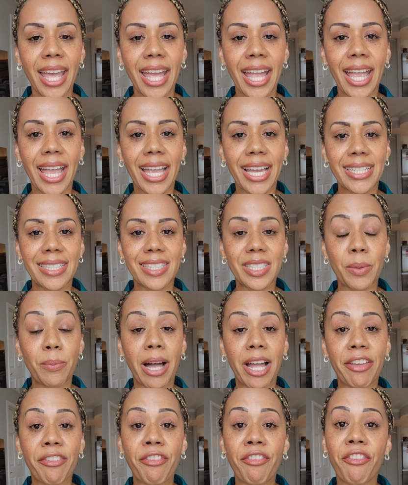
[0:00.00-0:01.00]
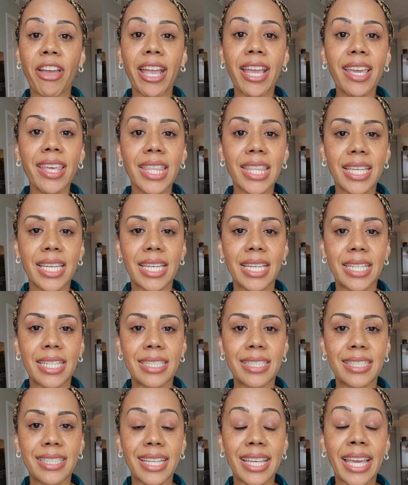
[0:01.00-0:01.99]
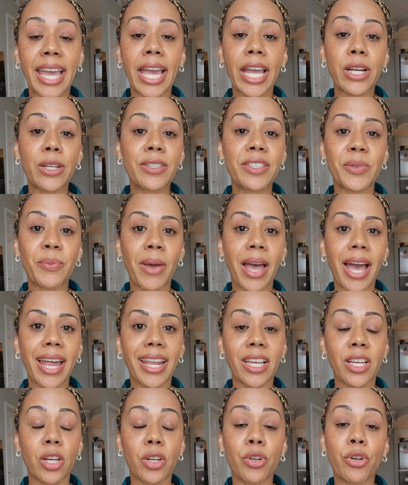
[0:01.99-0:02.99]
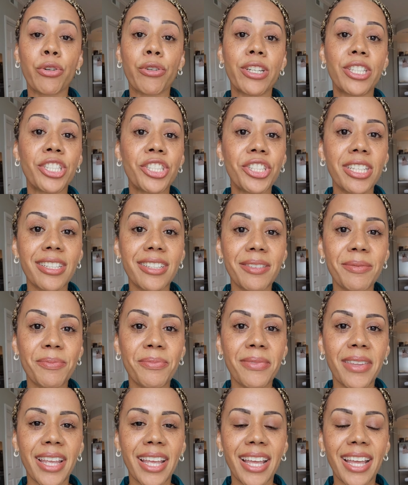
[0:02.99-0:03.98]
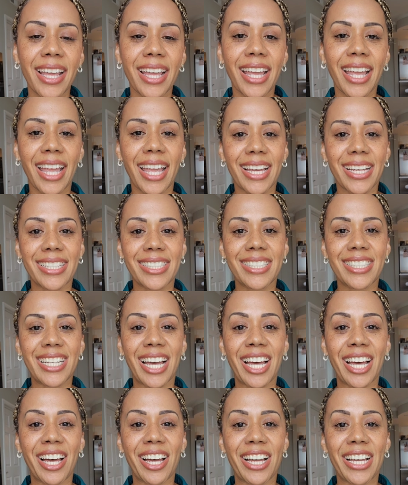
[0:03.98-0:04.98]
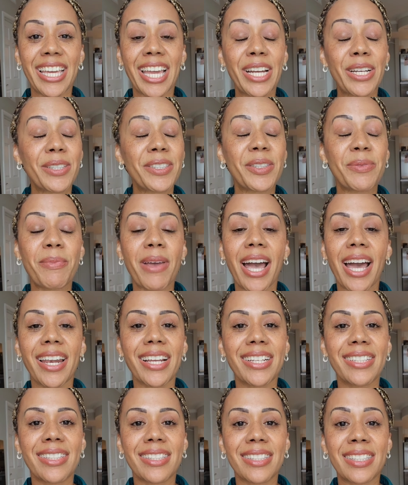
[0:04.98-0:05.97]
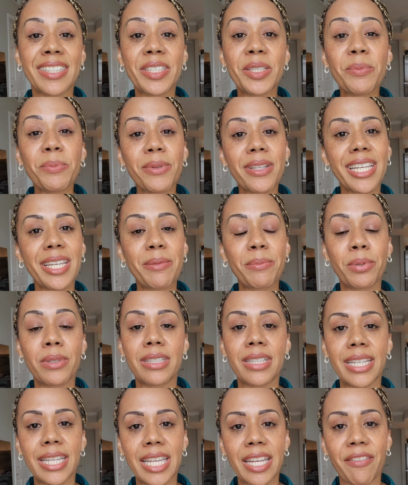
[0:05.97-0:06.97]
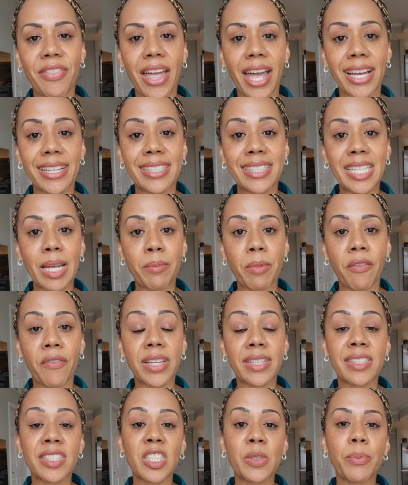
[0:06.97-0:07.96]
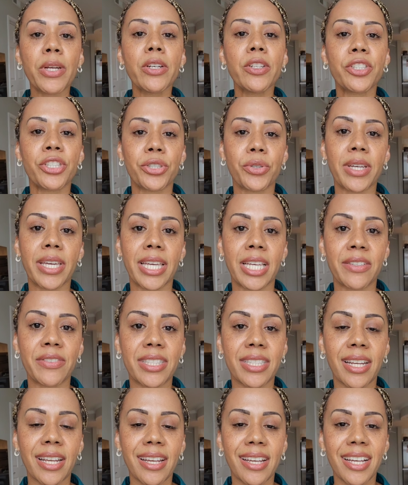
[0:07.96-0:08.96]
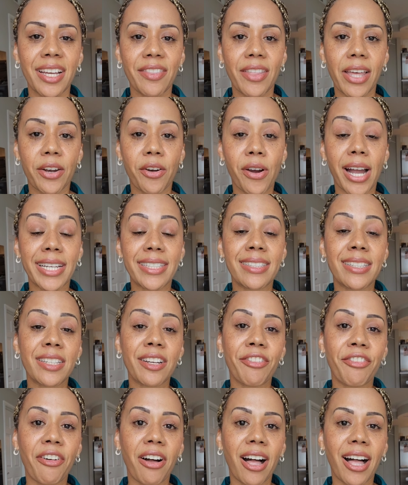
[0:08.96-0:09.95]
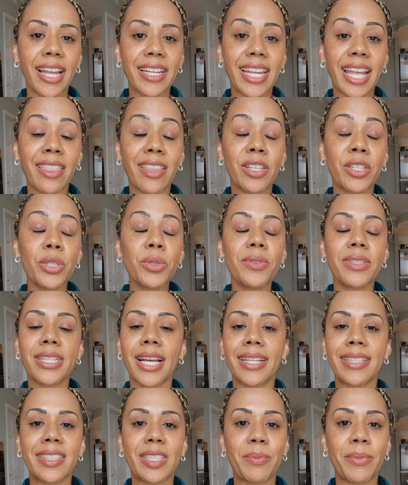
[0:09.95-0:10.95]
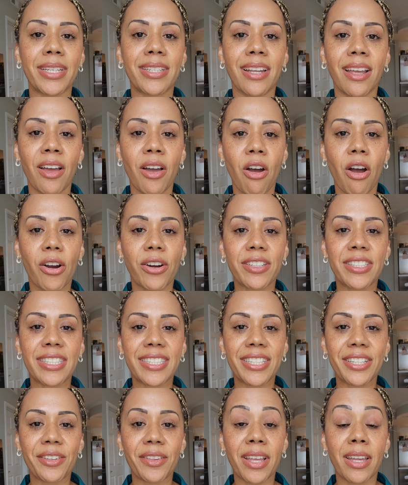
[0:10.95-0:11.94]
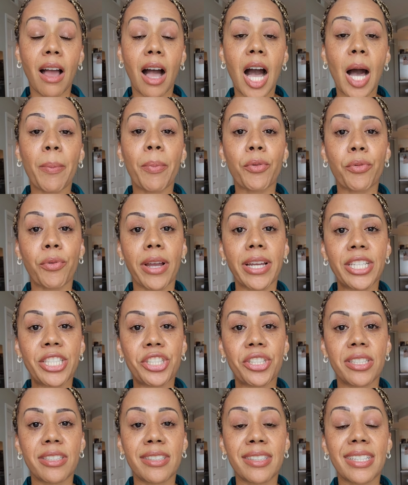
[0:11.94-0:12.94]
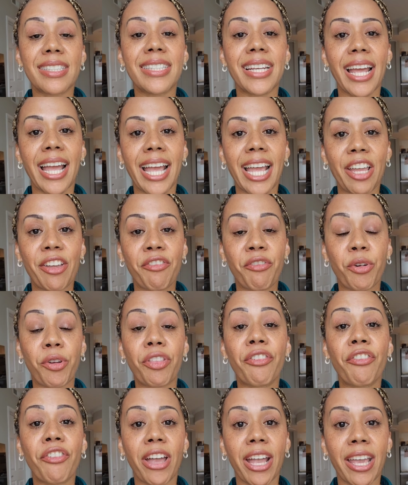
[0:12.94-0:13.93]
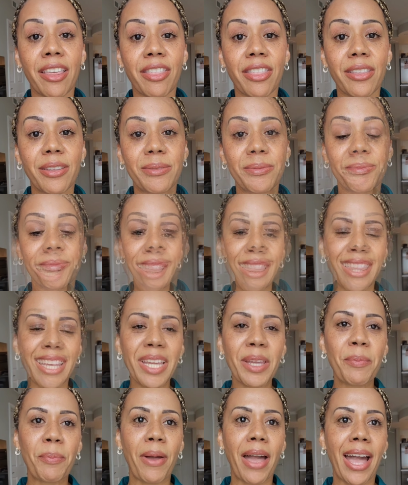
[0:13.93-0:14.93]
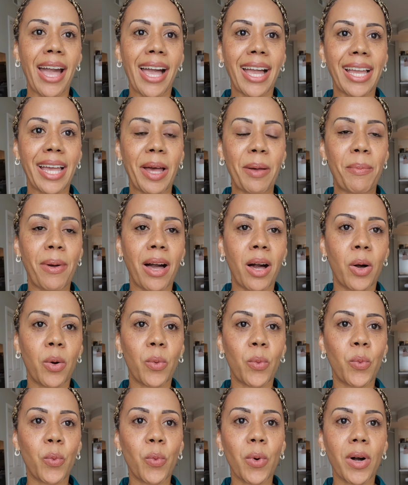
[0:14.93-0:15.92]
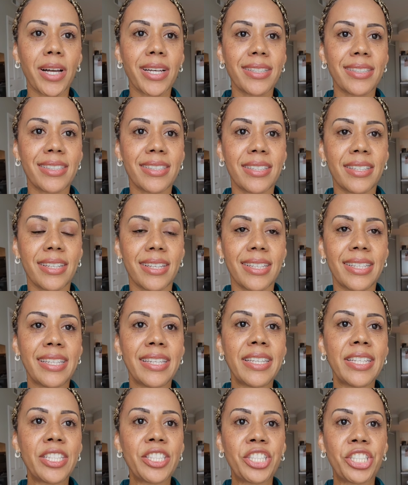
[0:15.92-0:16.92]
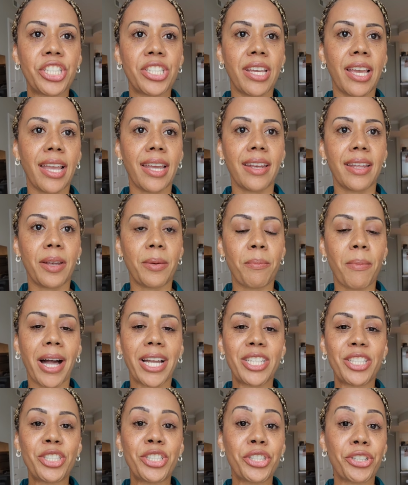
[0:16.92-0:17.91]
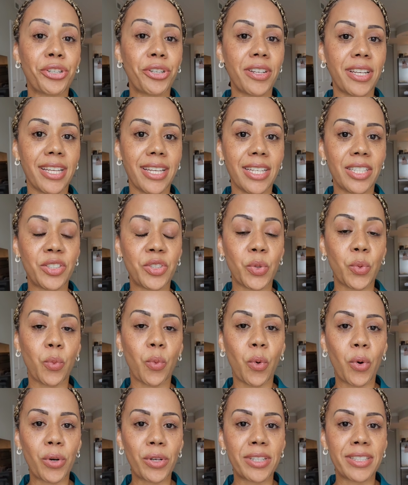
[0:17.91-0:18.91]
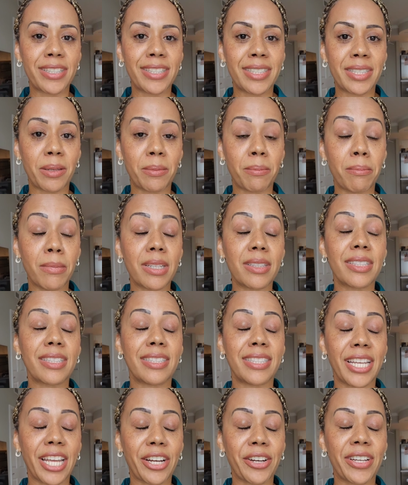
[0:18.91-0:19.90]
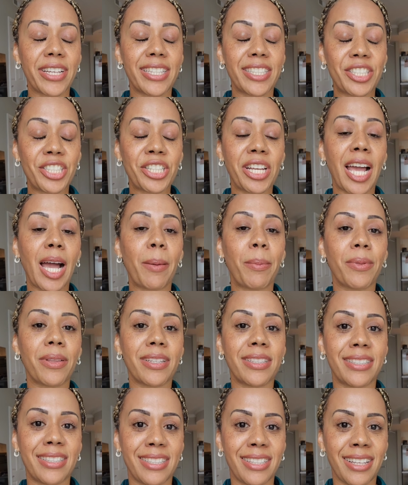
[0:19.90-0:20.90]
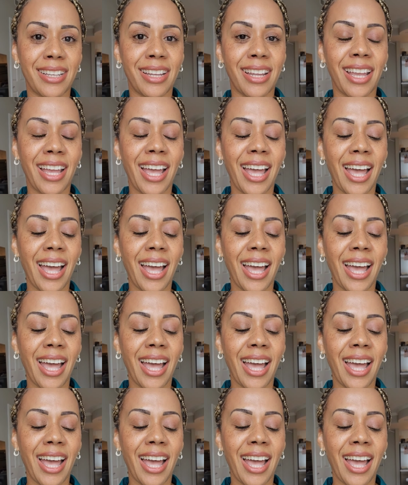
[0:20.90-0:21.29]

and my faith is charismatic Christian. And charismatics simply believe that some of the spiritual gifts that are identified in the New Testament are still in operation today for the faith. When I think back about what initiated my journey towards military chaplaincy,